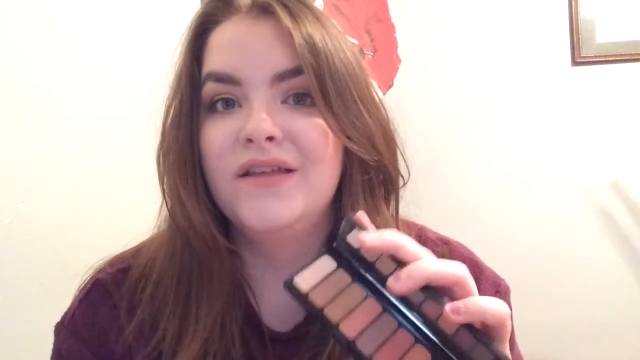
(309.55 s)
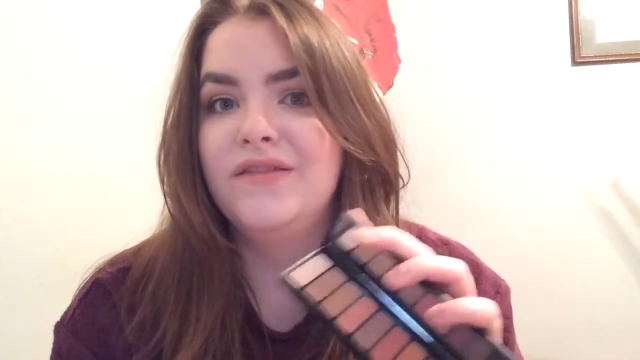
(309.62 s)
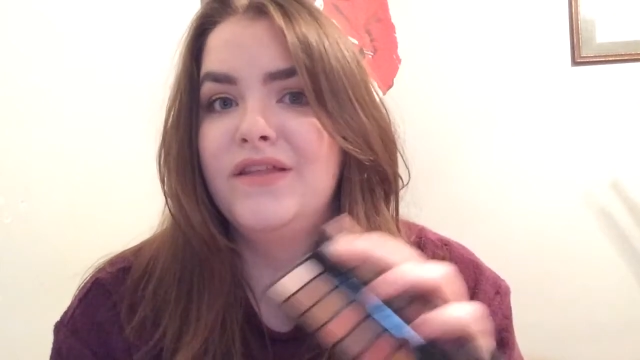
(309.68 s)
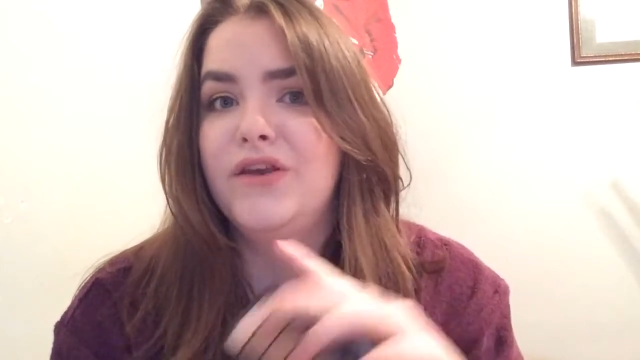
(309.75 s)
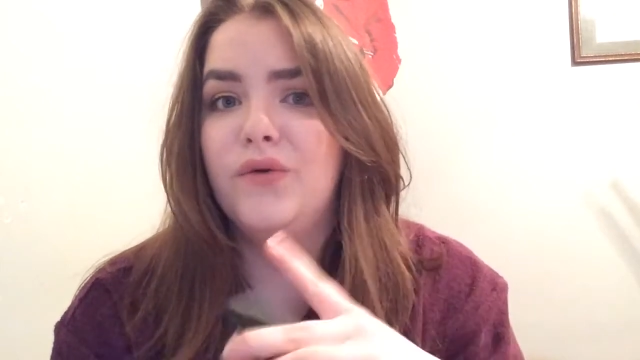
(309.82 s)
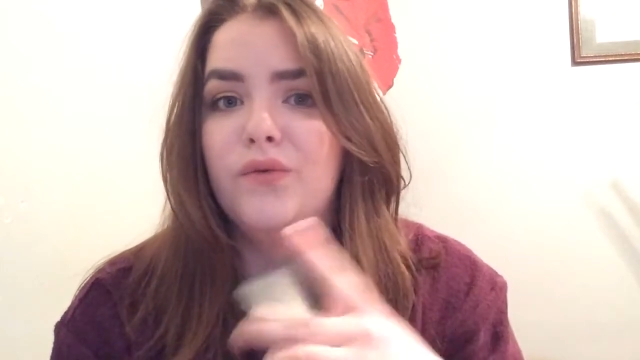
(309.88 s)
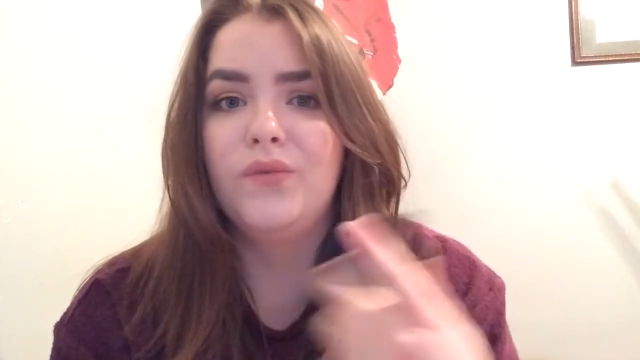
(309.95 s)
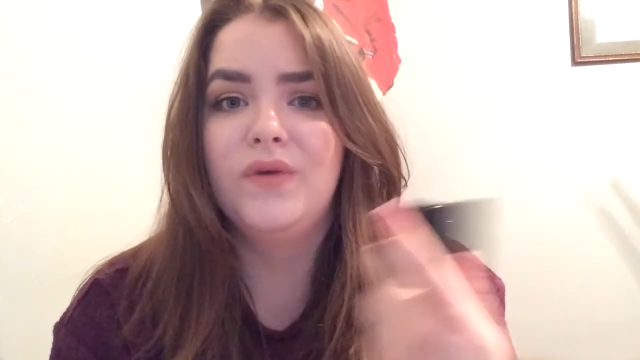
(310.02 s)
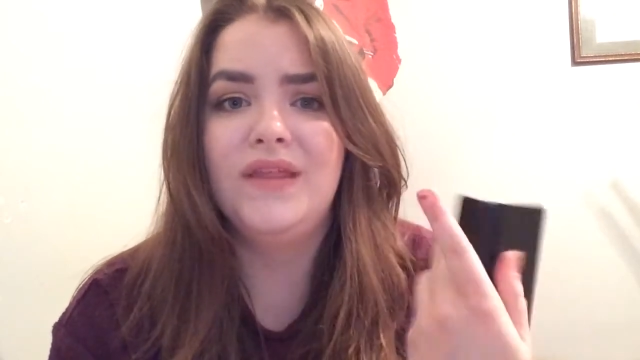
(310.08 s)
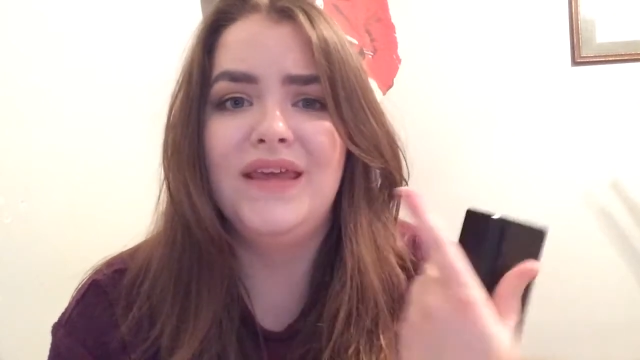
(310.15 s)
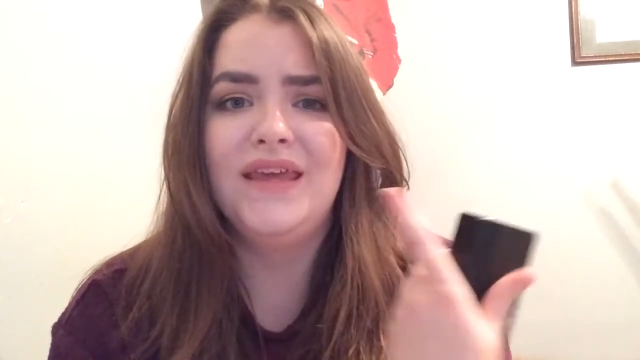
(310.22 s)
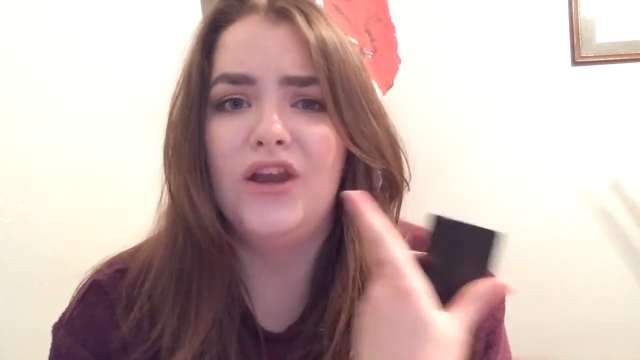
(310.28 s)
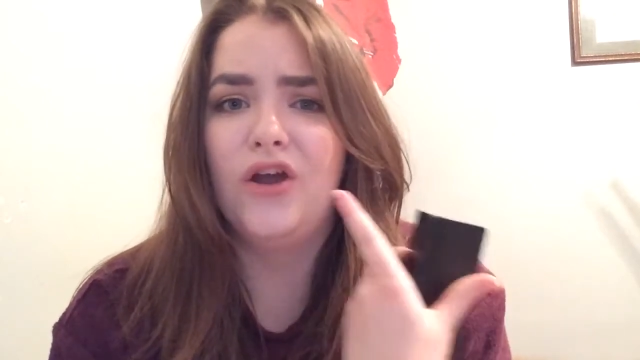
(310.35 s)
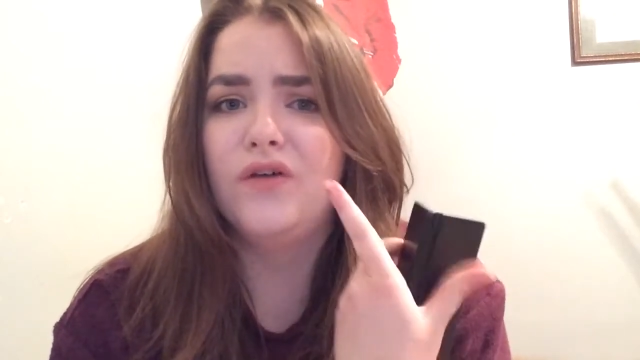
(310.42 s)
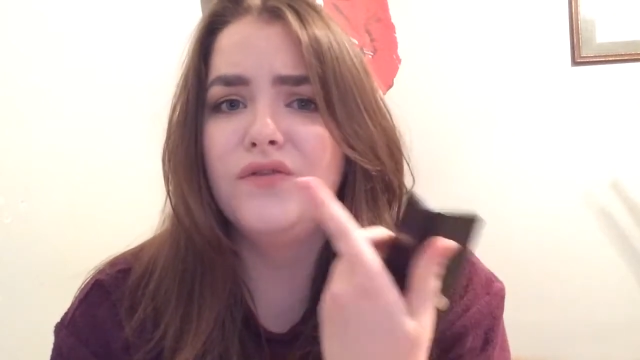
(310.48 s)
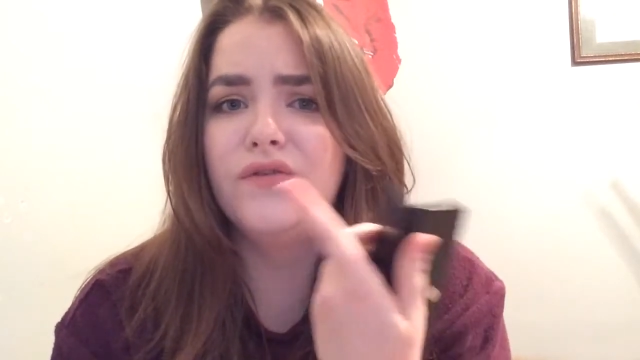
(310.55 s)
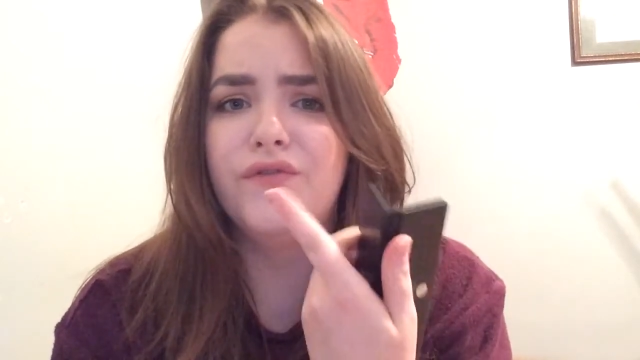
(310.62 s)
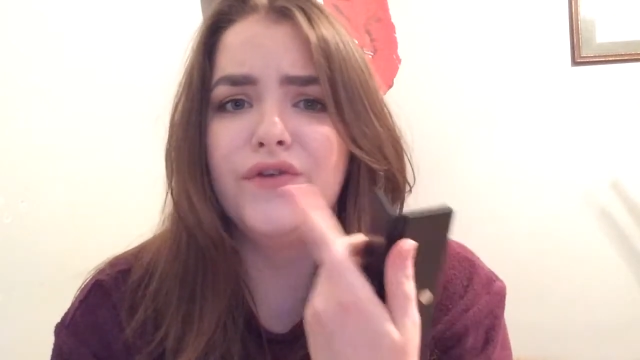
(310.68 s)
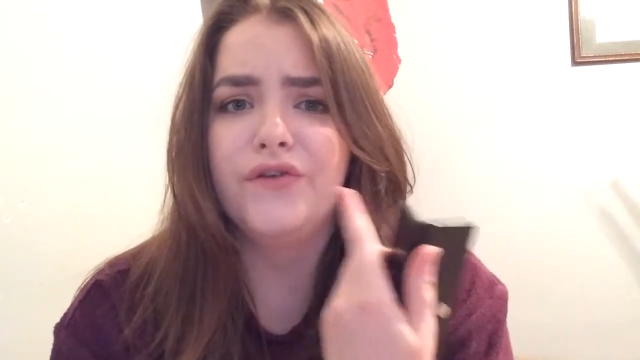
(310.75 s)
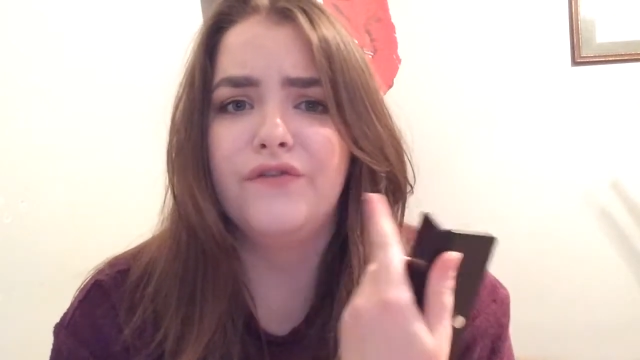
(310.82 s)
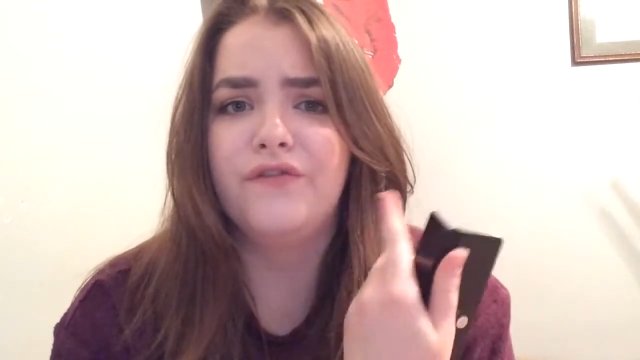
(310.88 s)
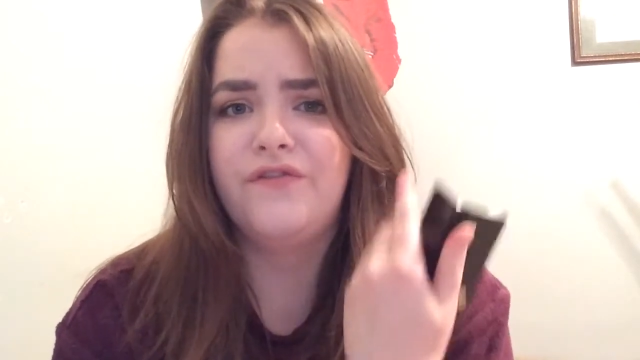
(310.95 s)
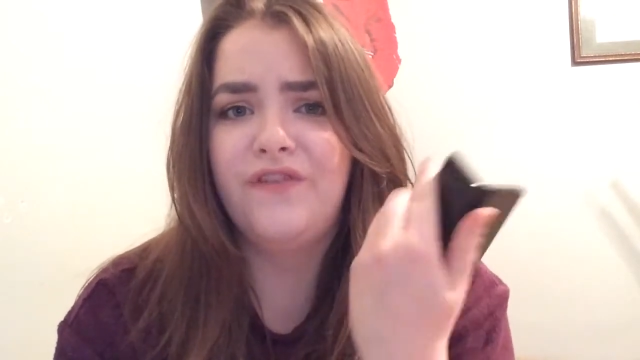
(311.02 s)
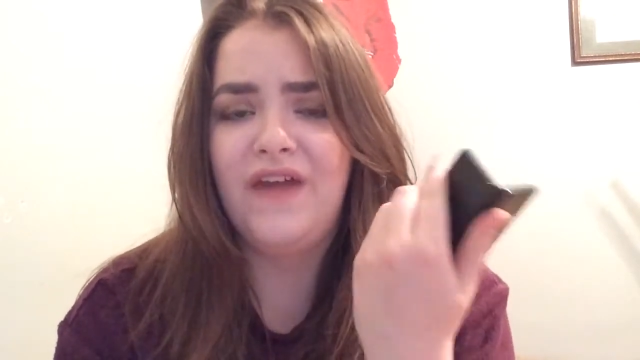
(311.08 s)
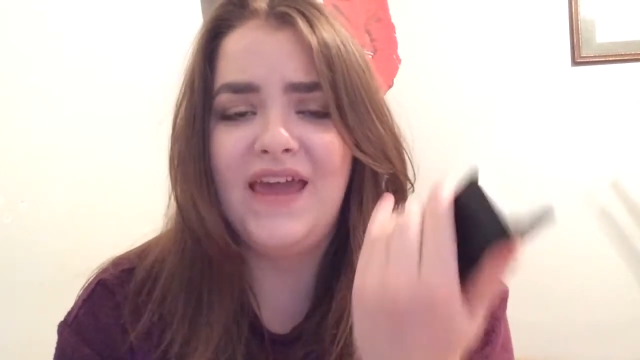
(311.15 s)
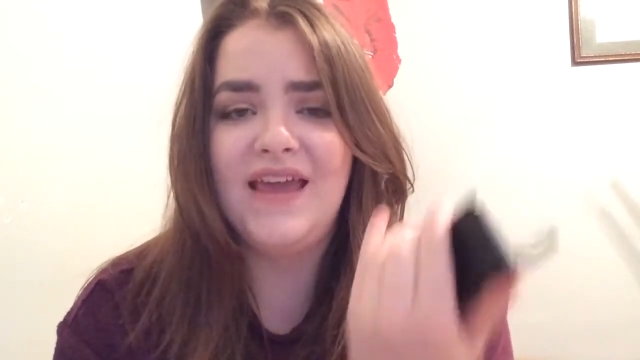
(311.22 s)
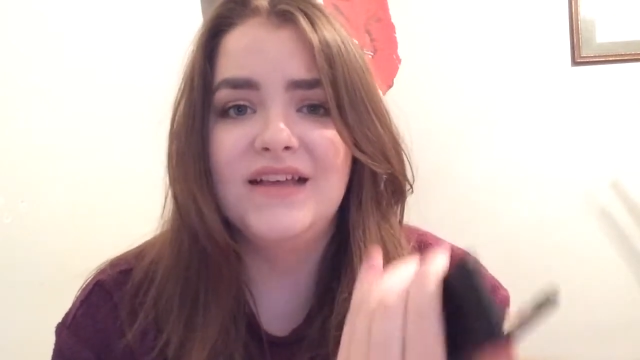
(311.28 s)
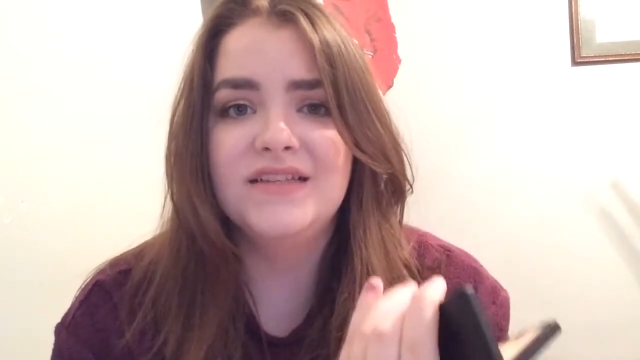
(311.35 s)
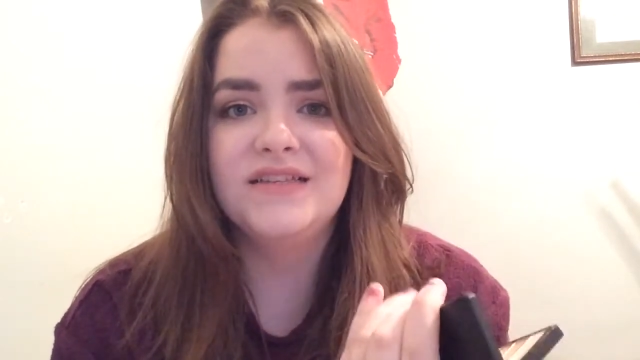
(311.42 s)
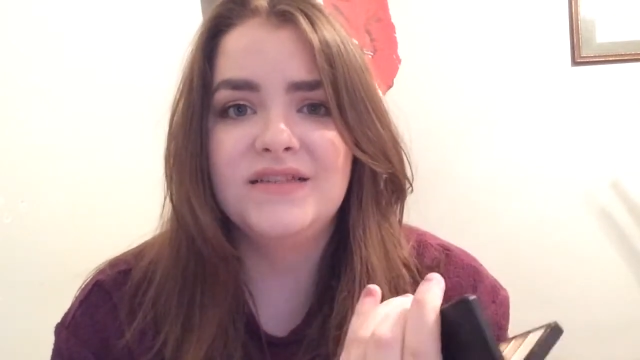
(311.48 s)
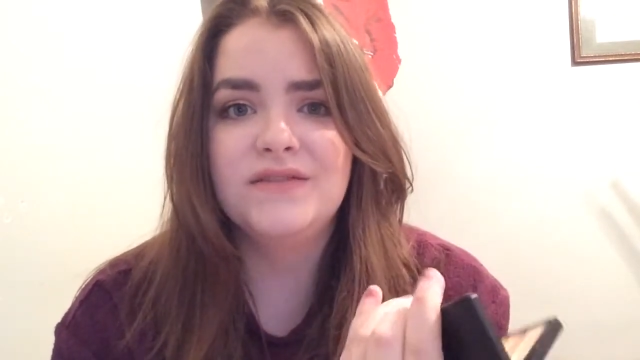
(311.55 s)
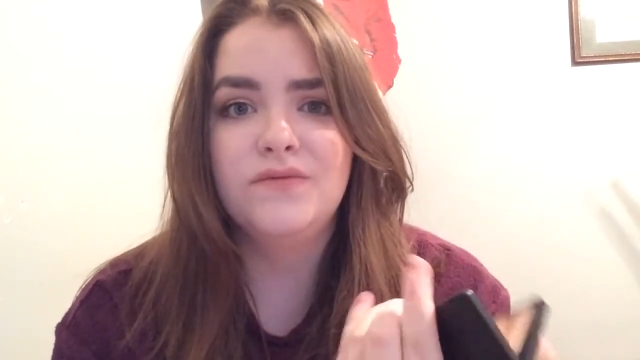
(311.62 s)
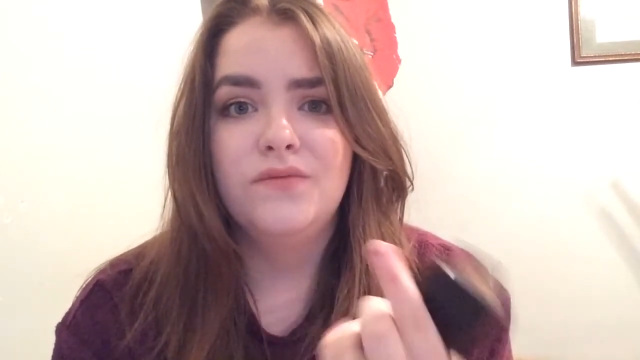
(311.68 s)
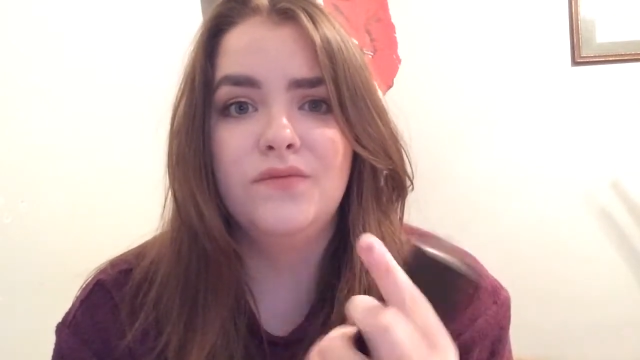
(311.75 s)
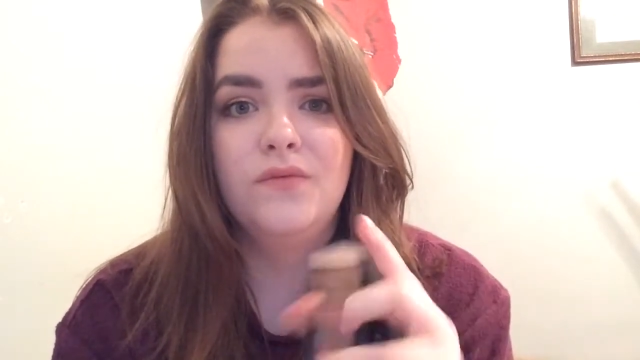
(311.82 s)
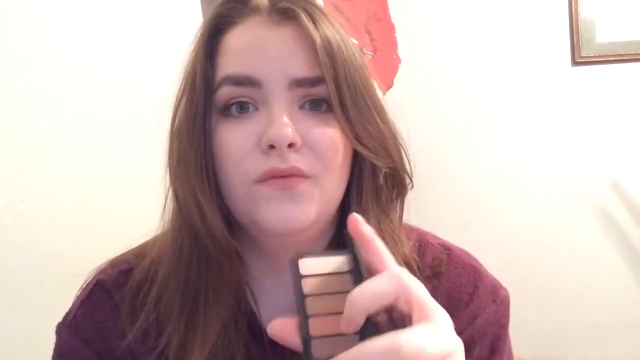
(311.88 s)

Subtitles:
They don't really get all over your face